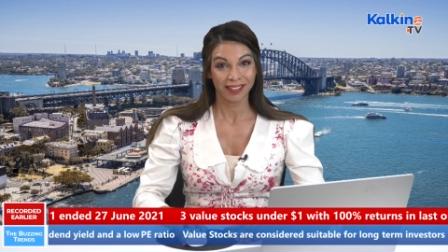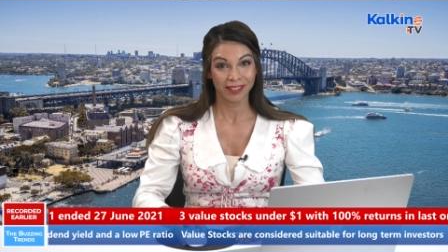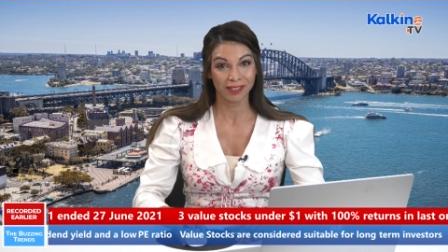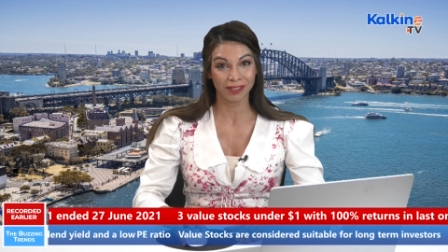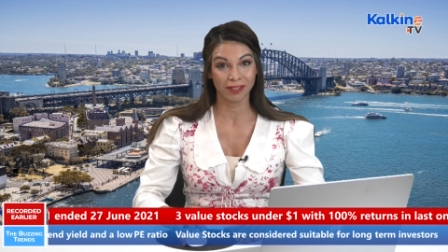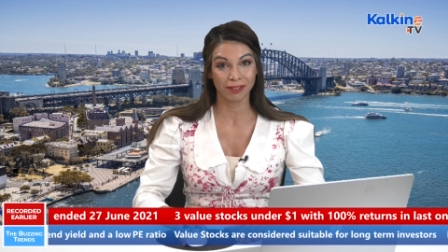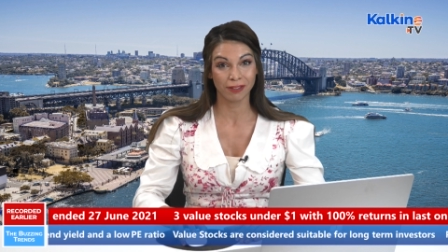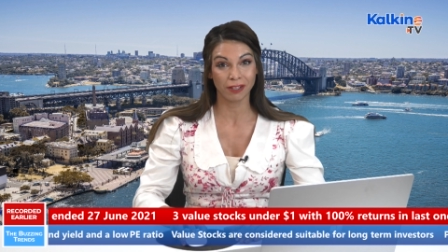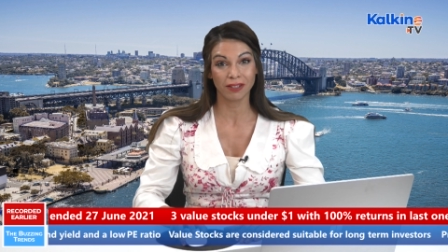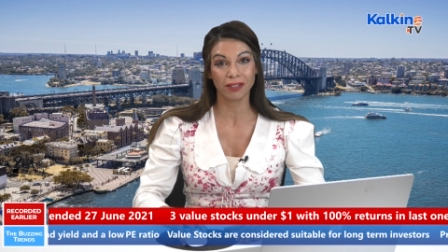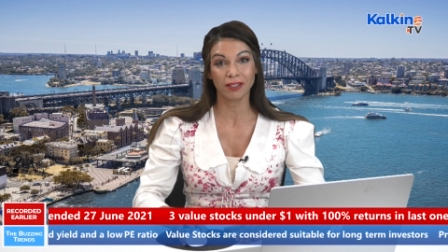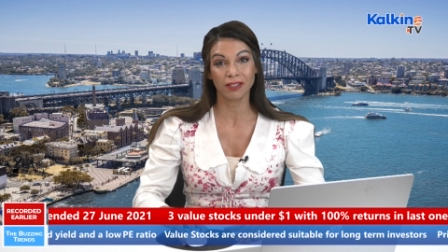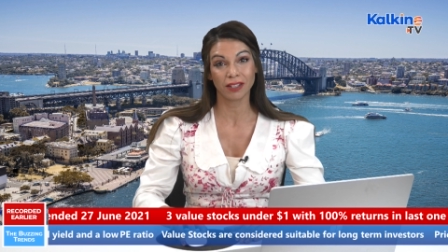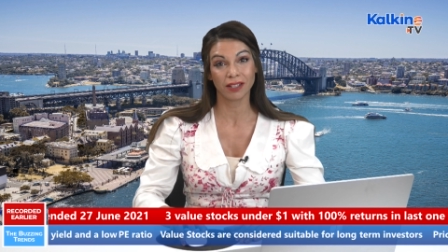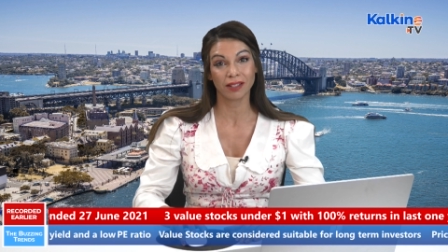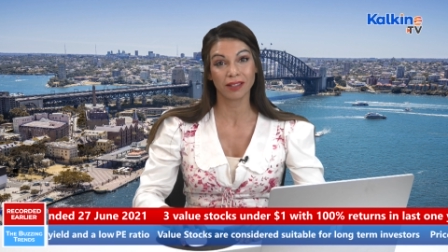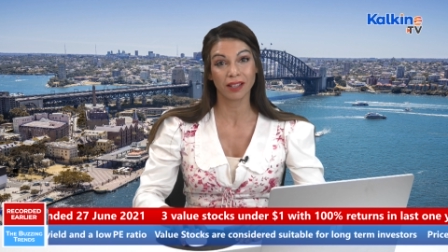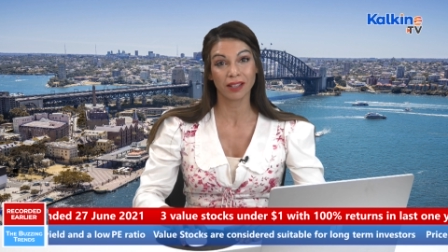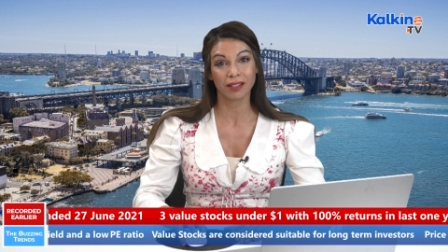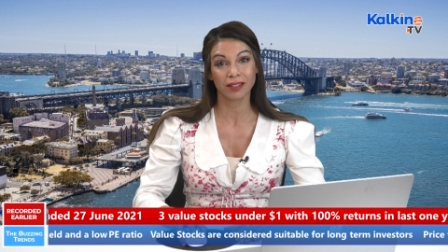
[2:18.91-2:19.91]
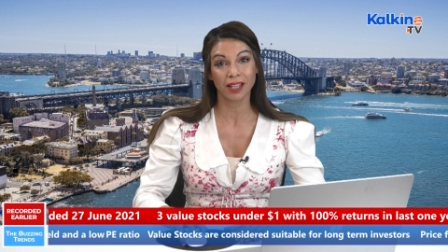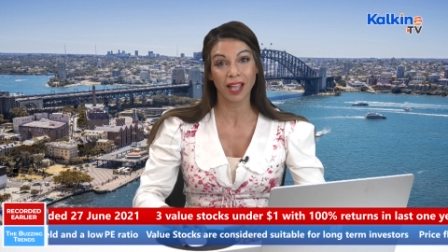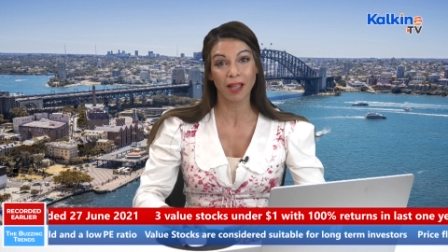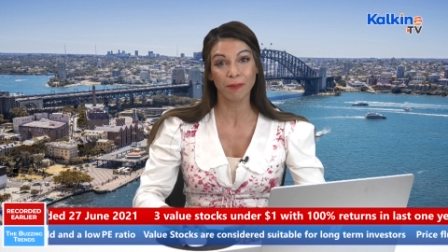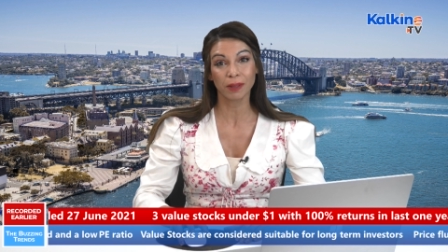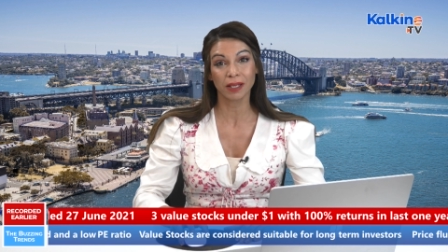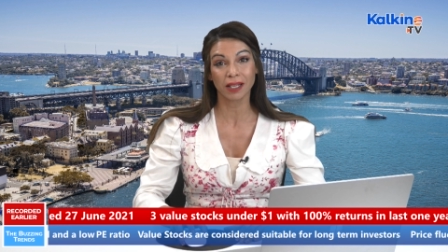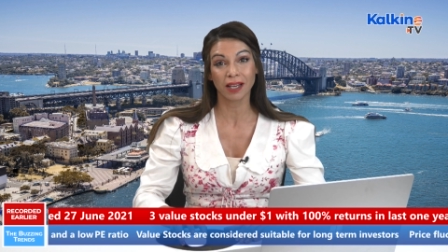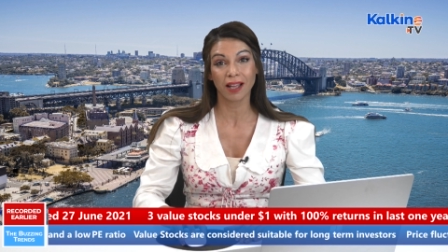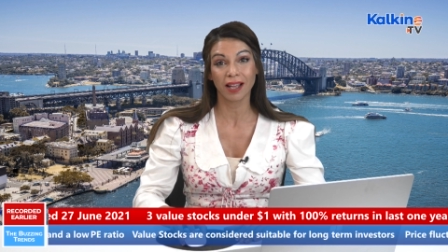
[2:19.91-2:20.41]
the strategy then
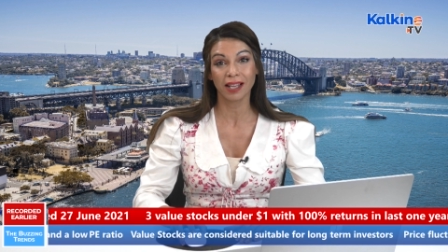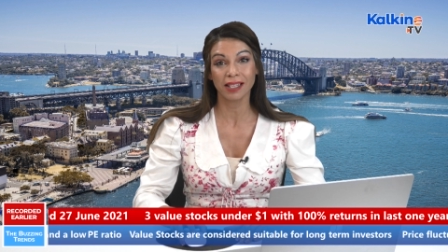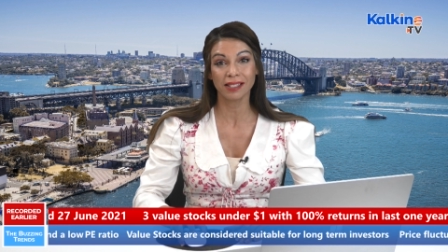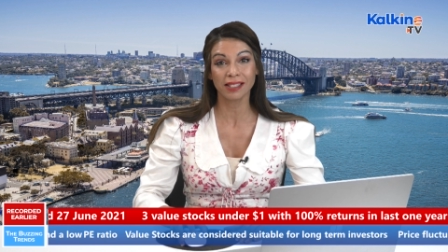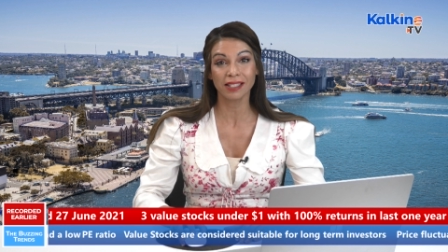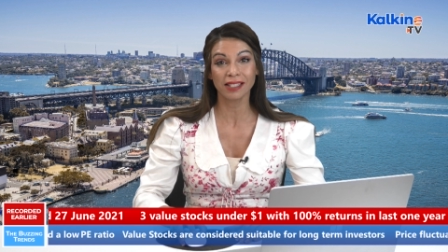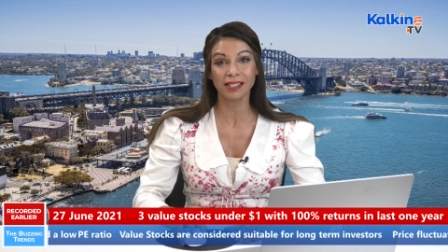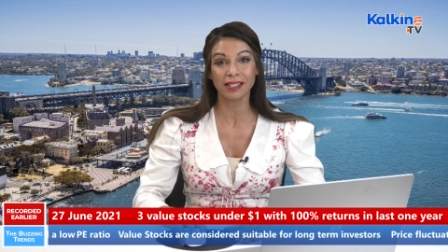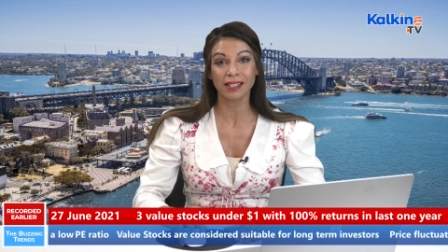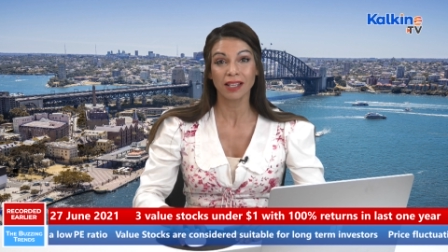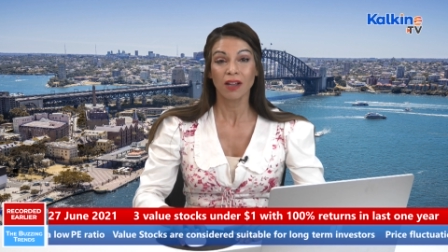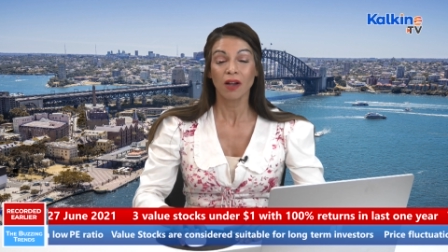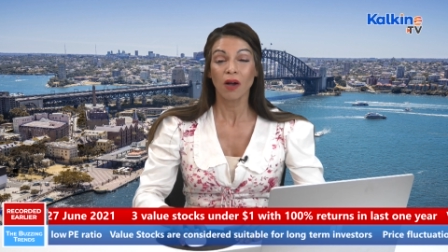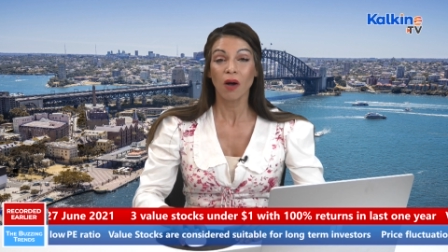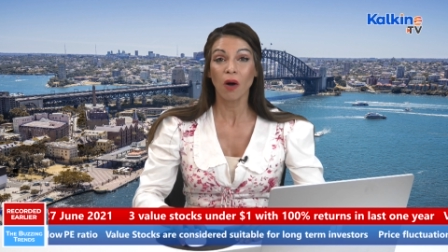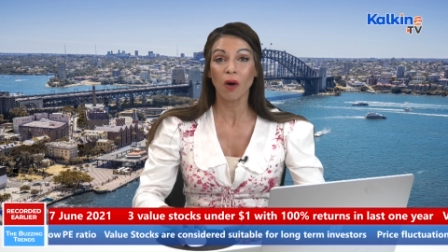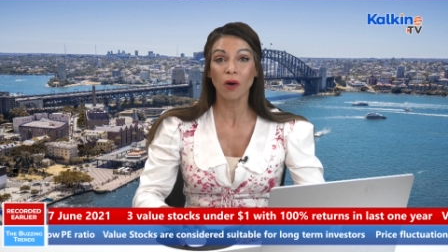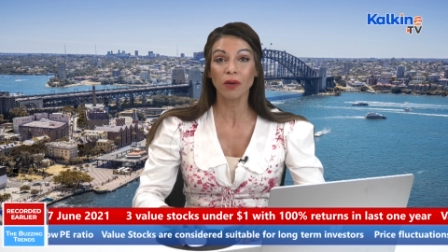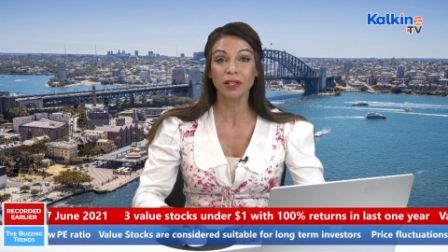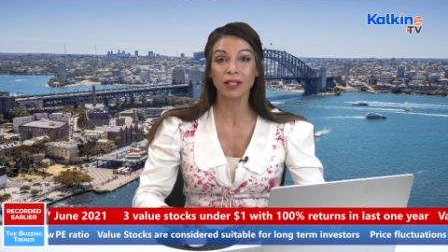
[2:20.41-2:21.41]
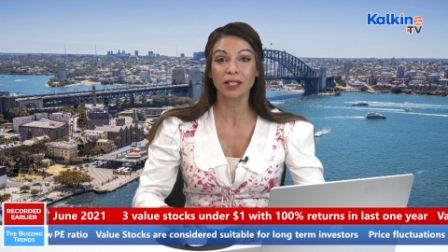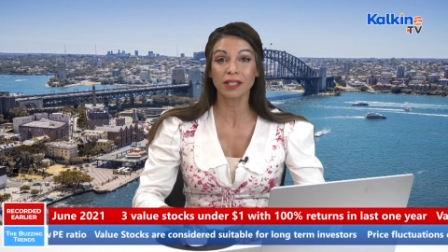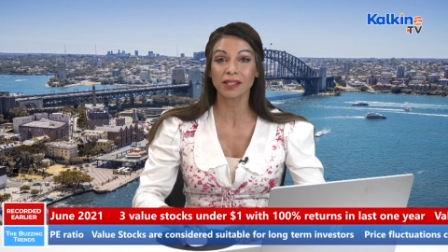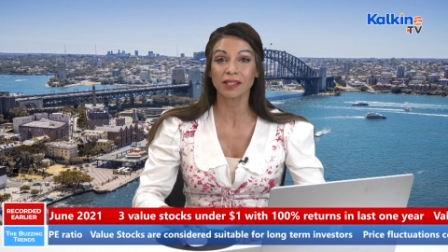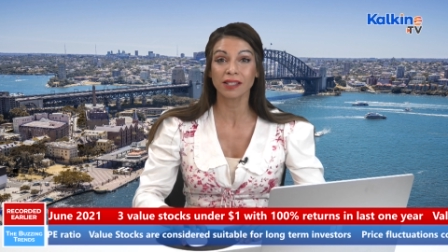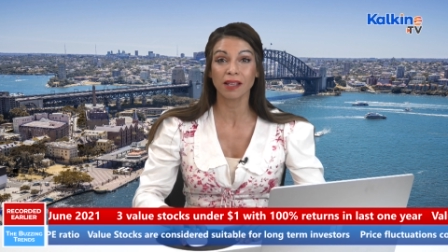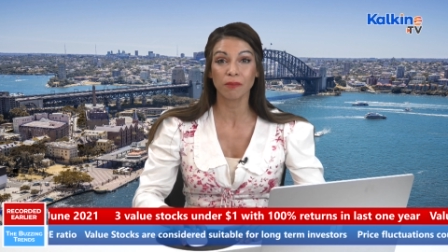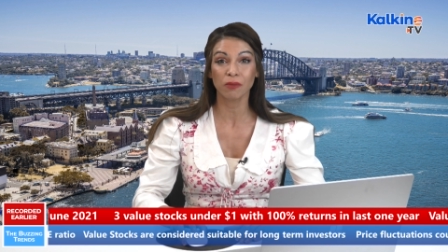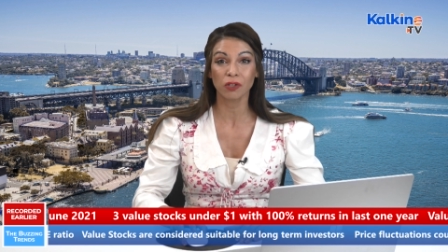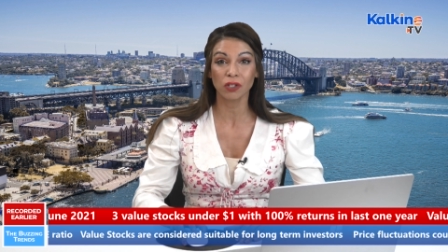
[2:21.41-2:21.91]
capitalizes on an
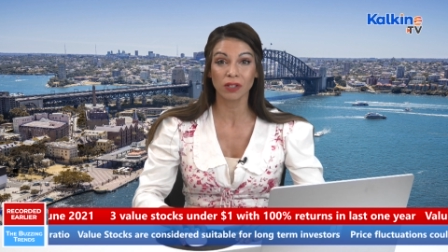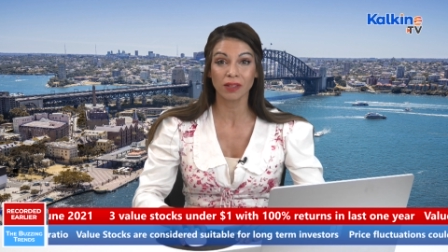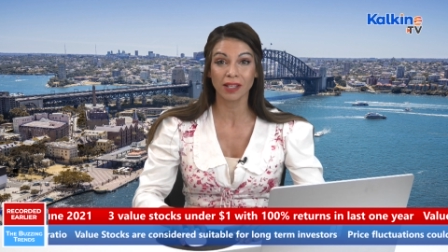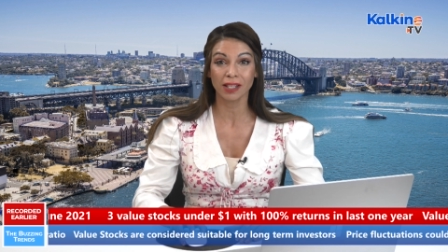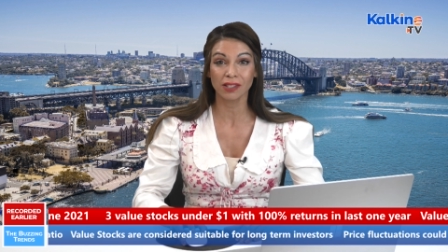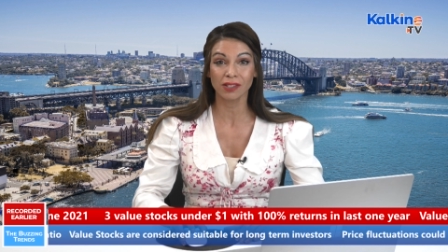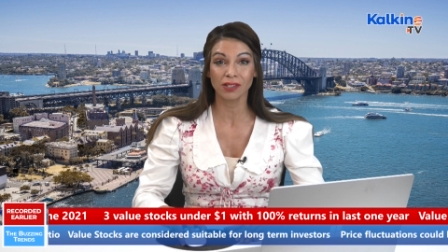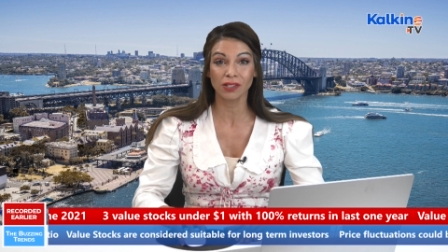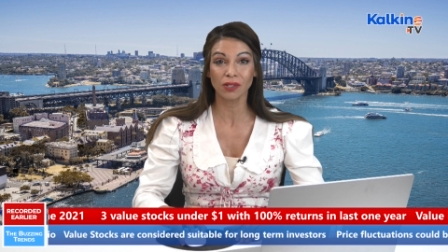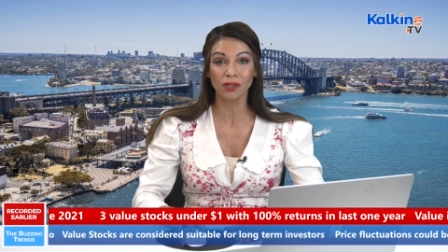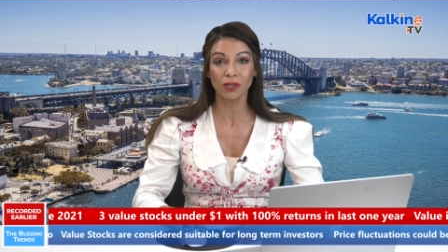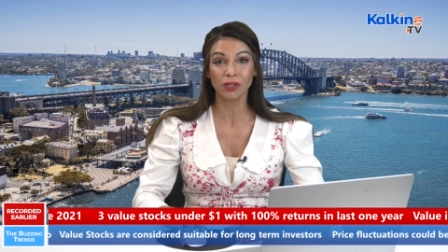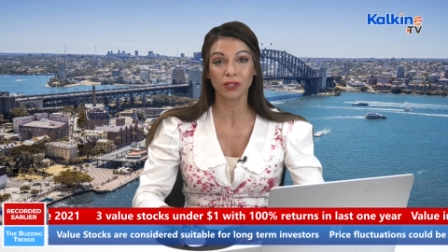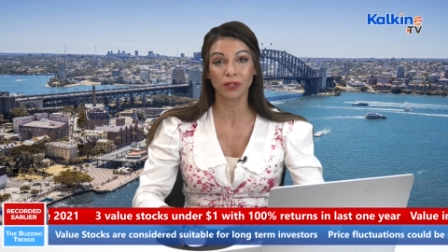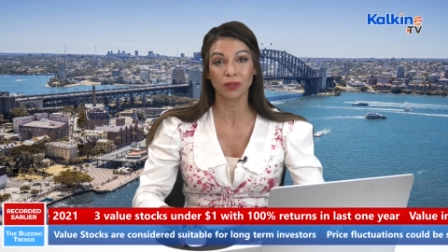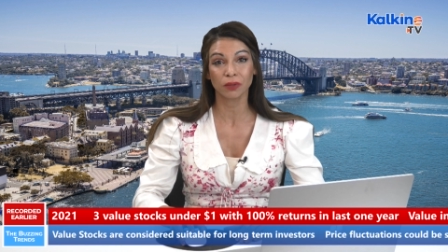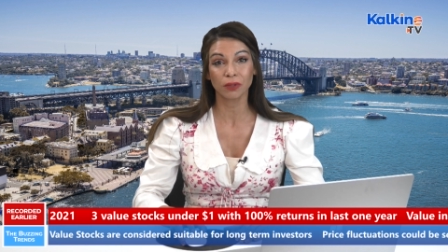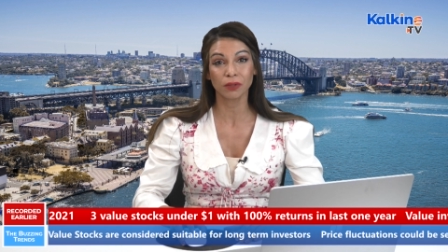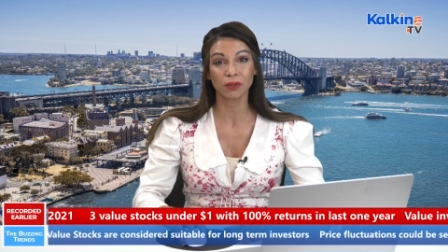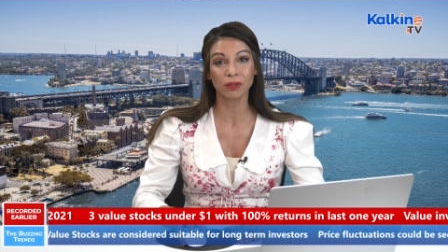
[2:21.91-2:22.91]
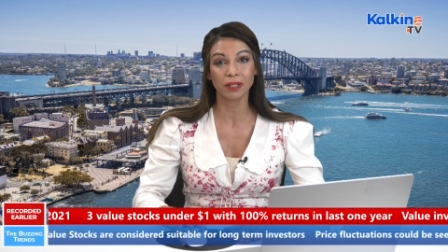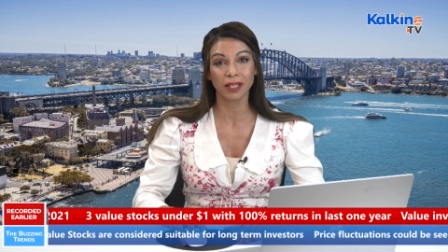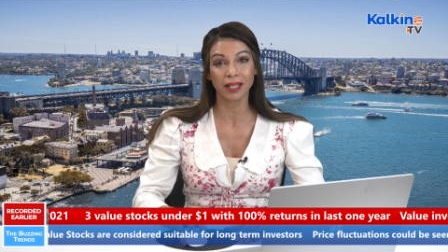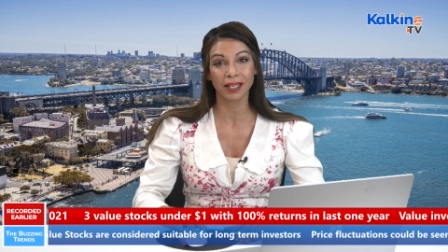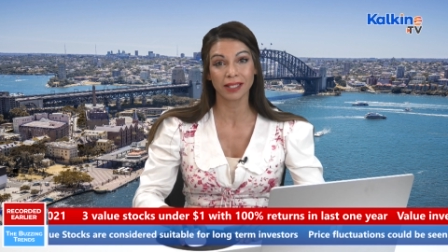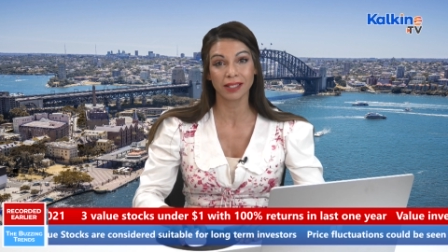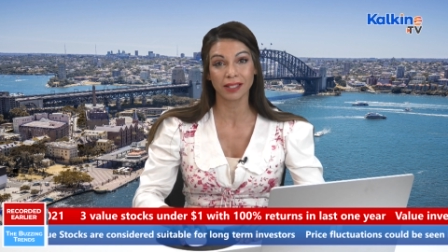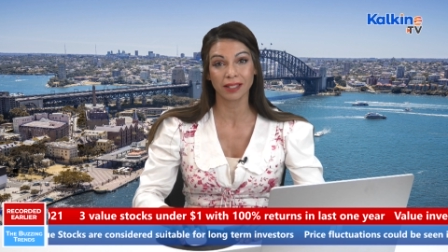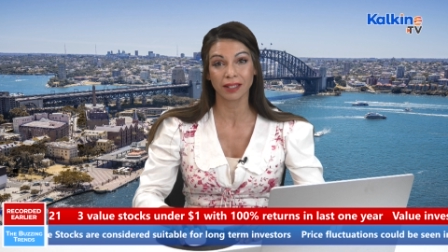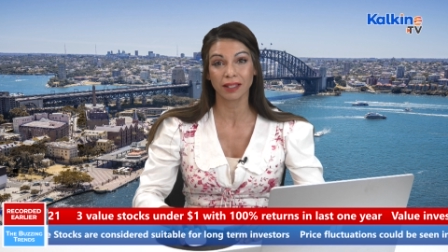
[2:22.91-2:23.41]
assumption that sooner or
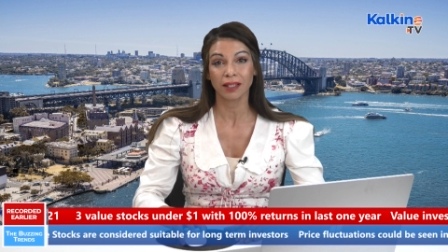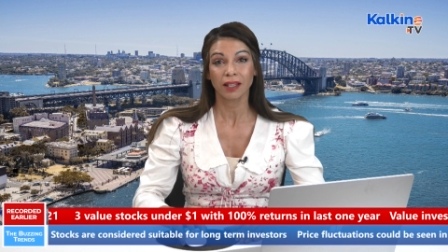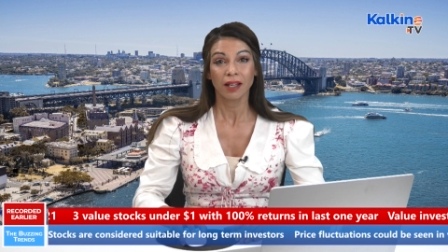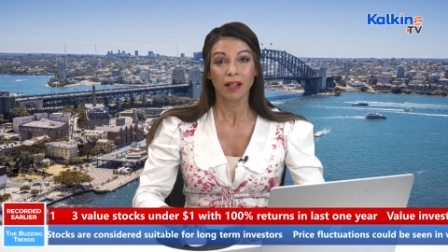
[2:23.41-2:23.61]
later